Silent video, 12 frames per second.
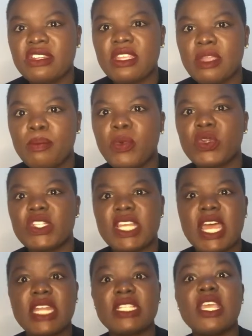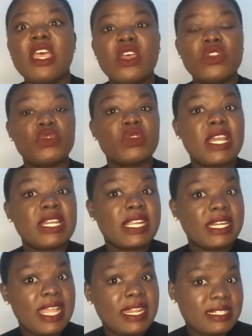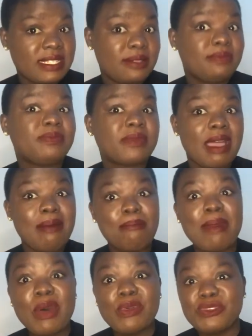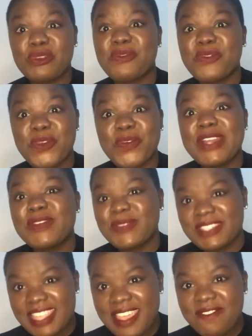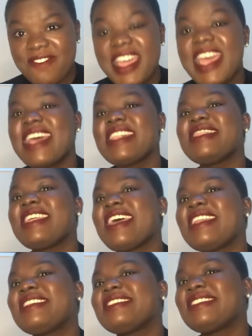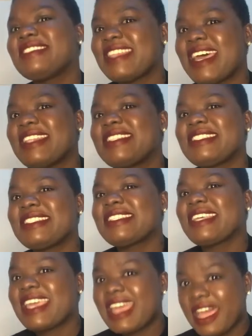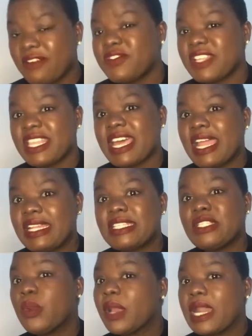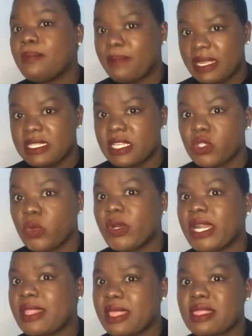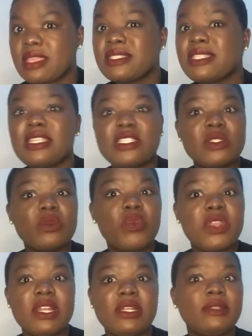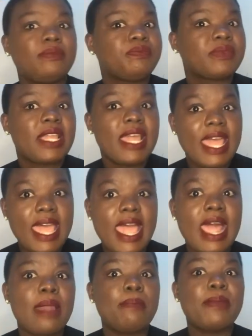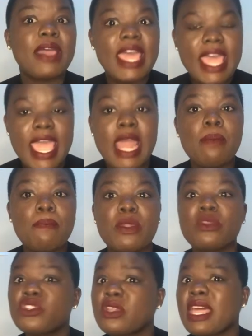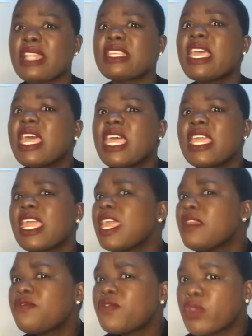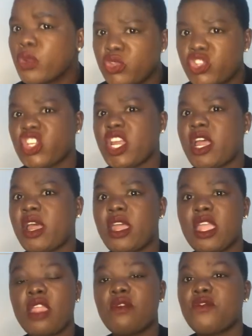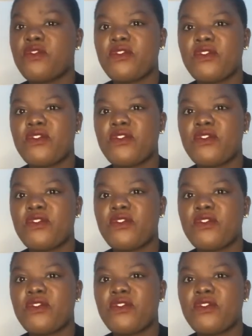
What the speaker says: important to calculate amount of you want to save, then that after that you can budget on other things. This will help you so that in future, if